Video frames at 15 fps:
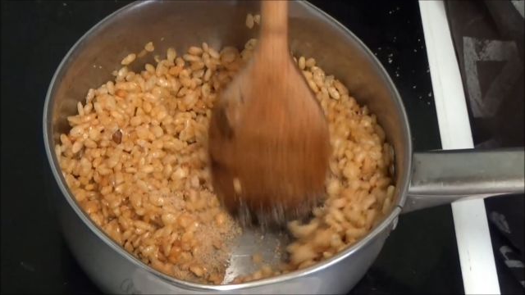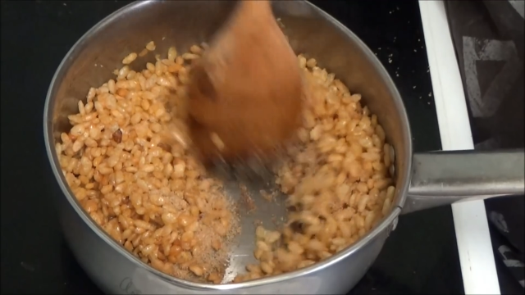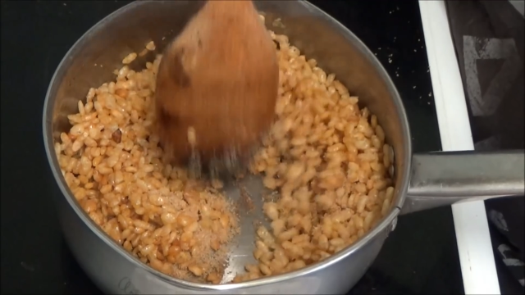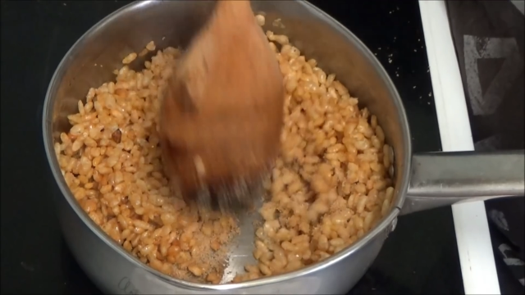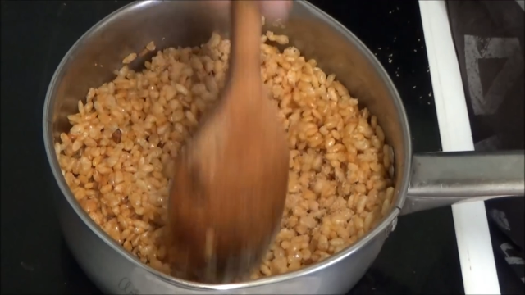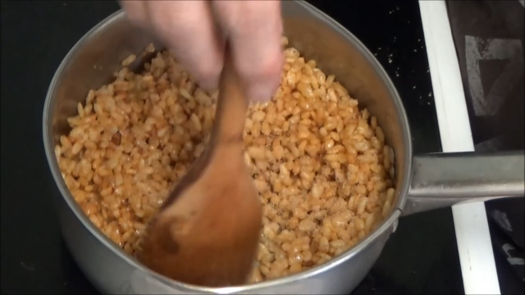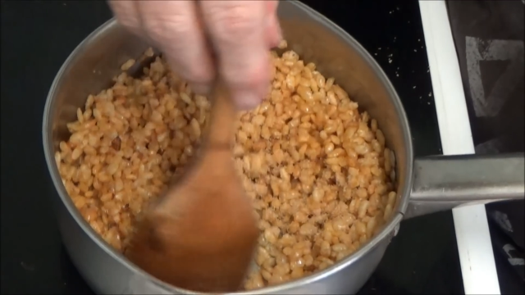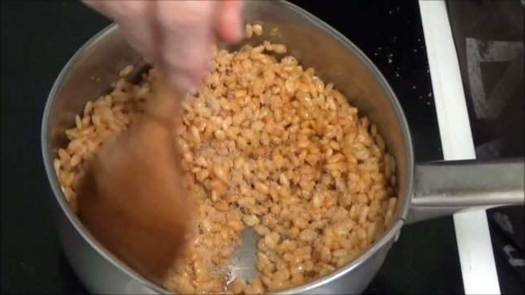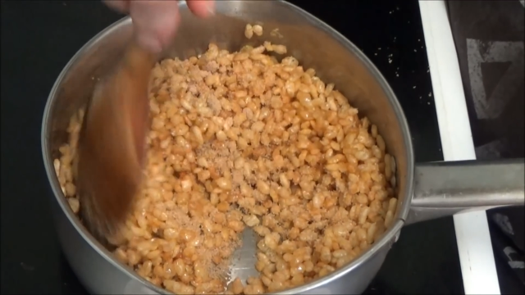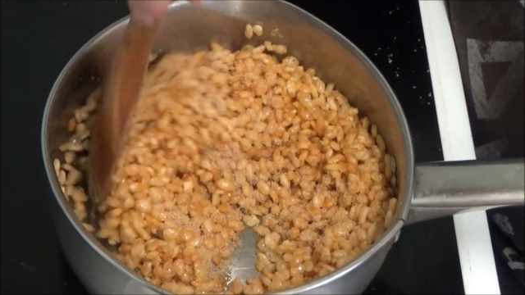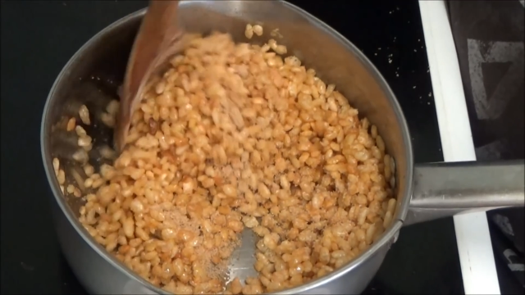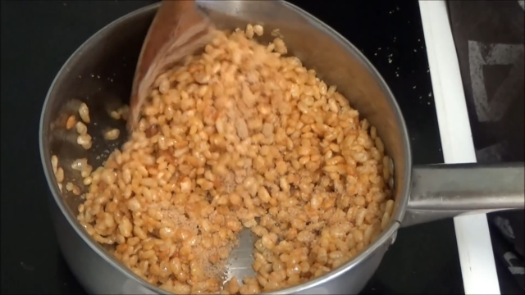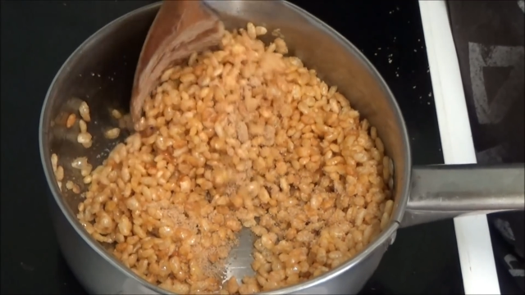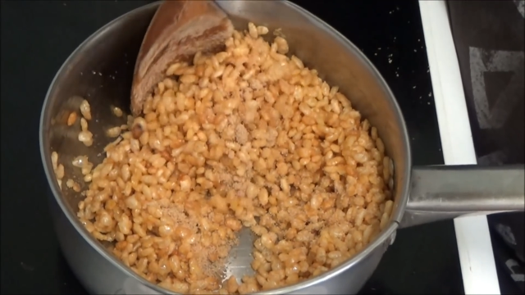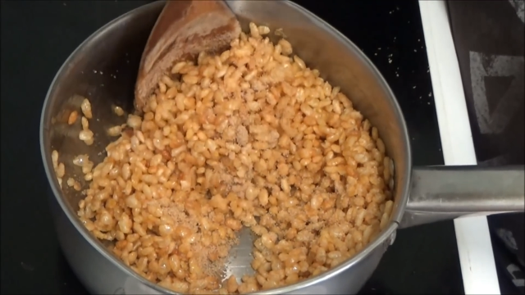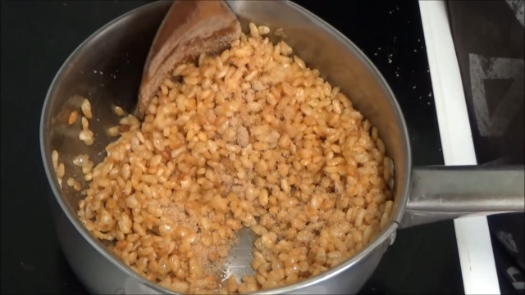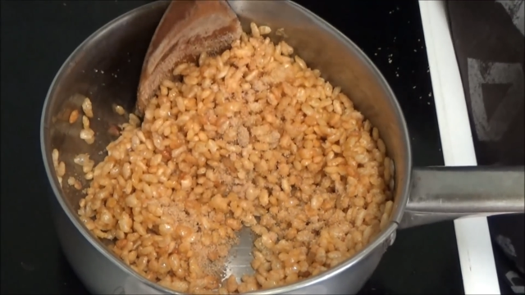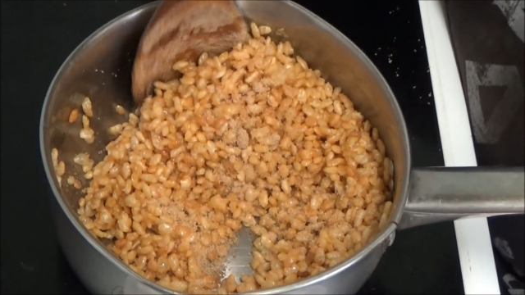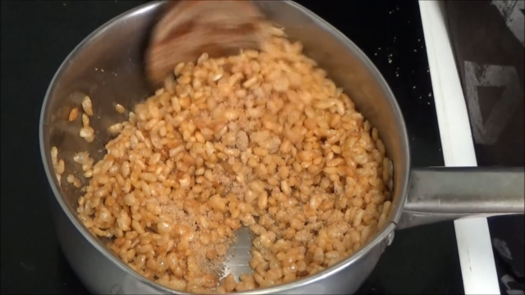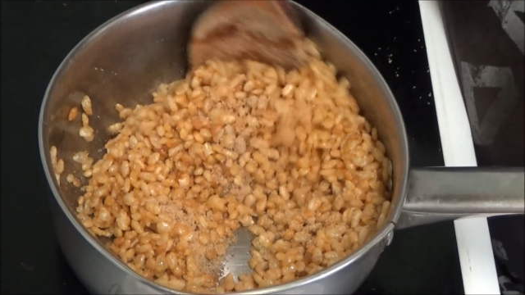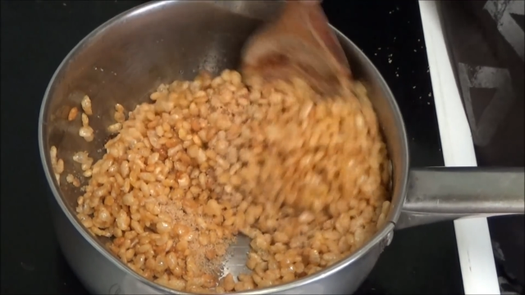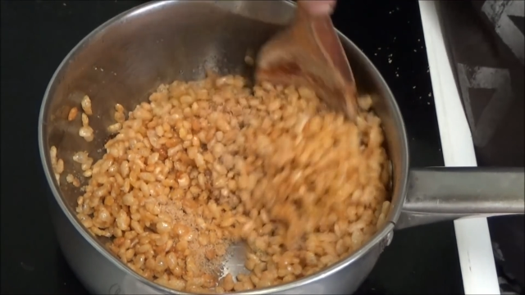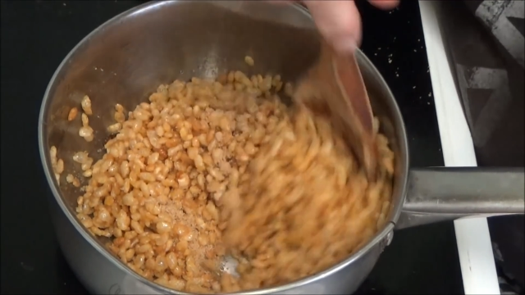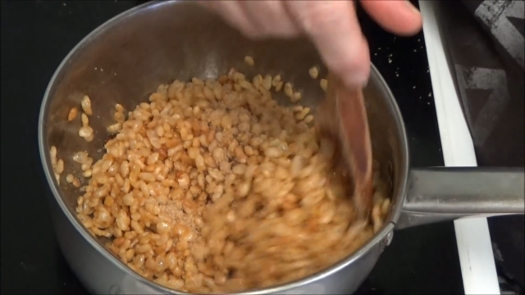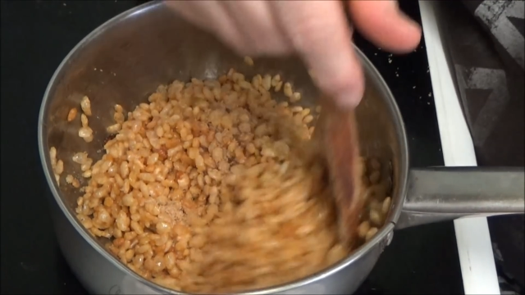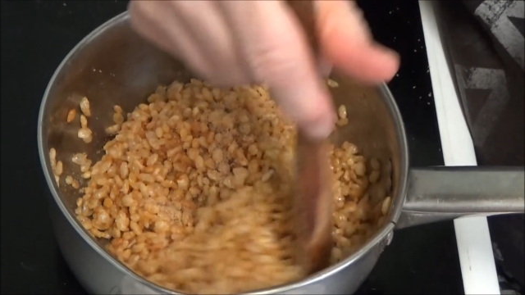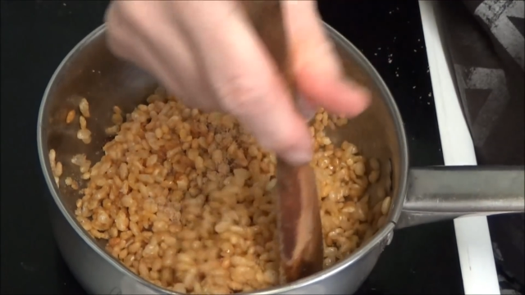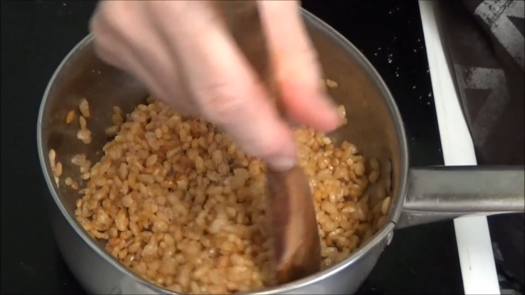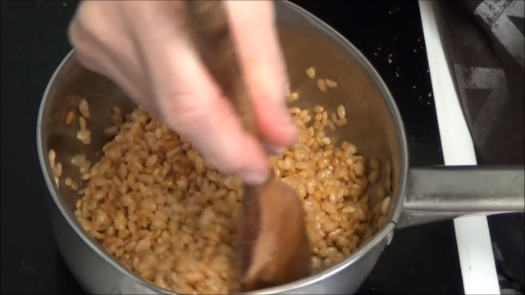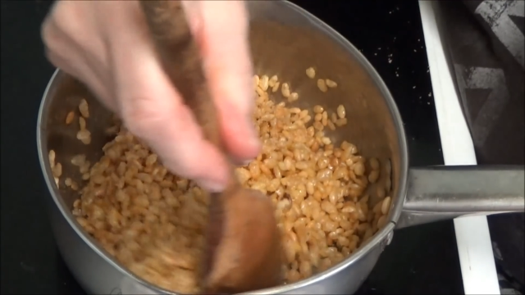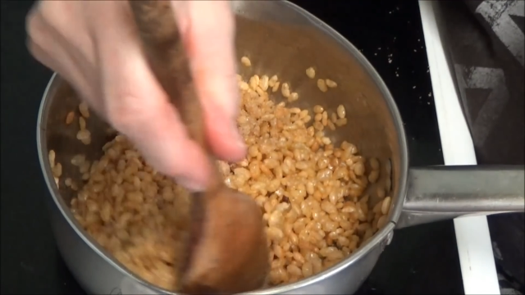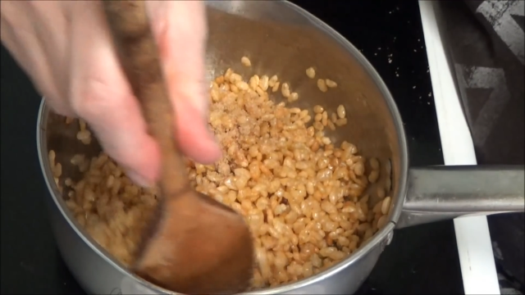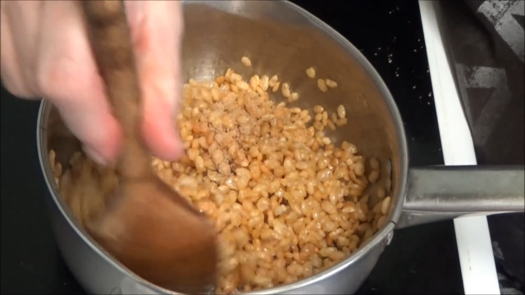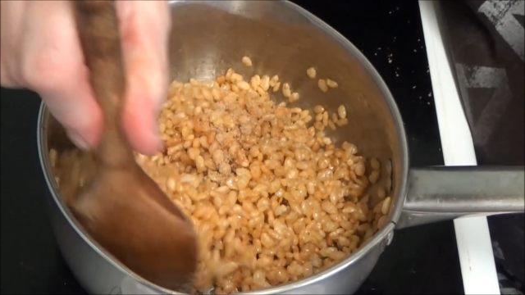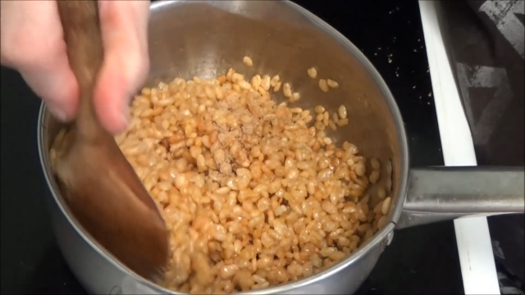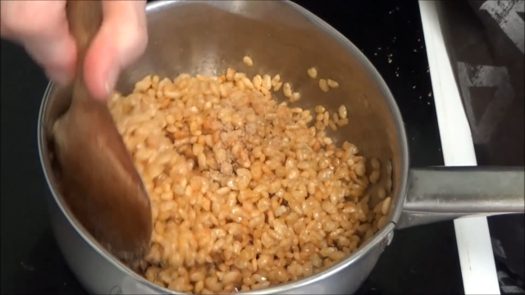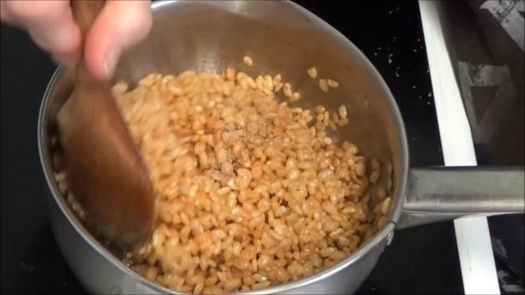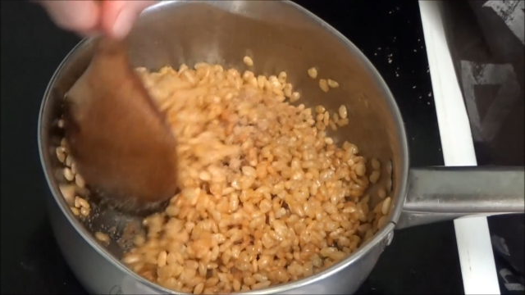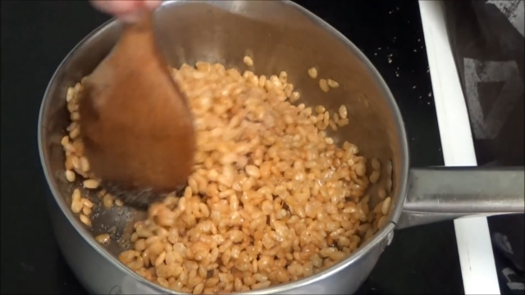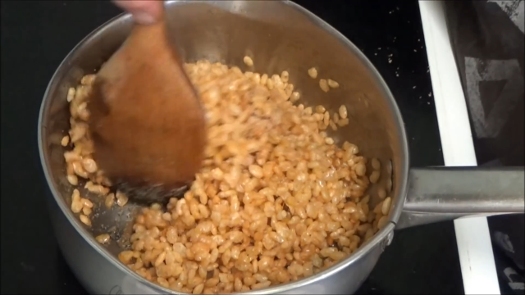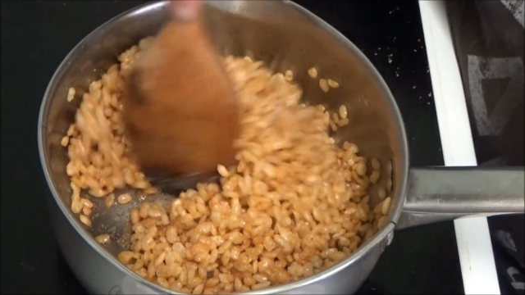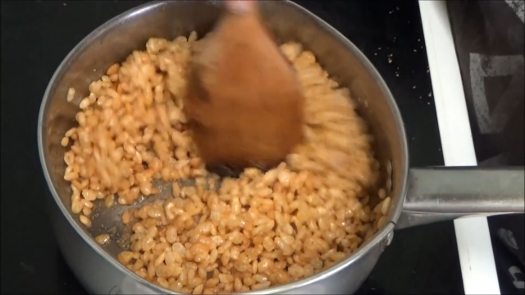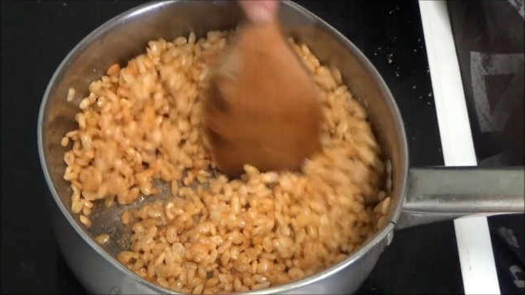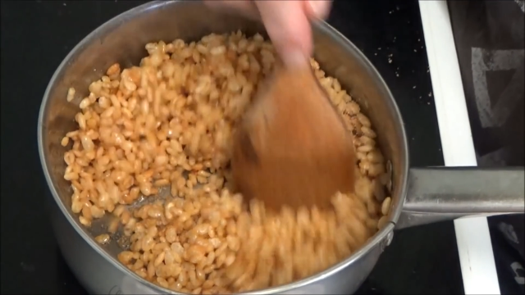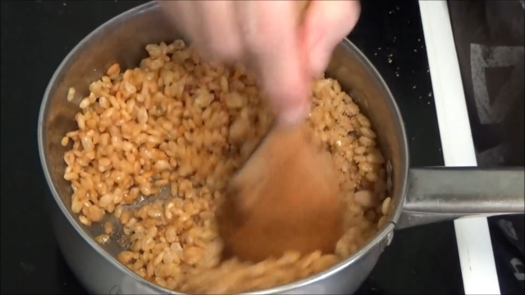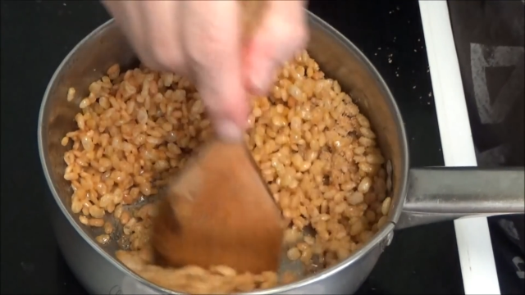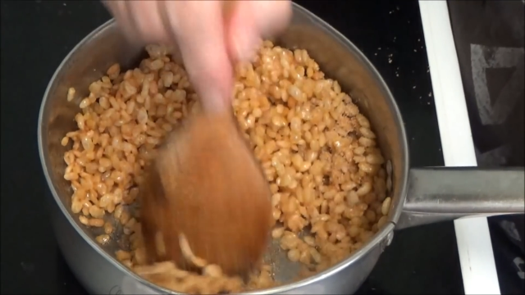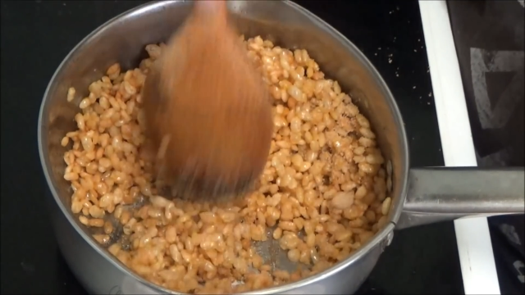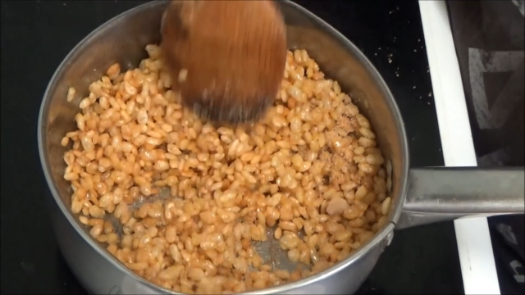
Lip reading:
No face is visible, so there are no lips to read.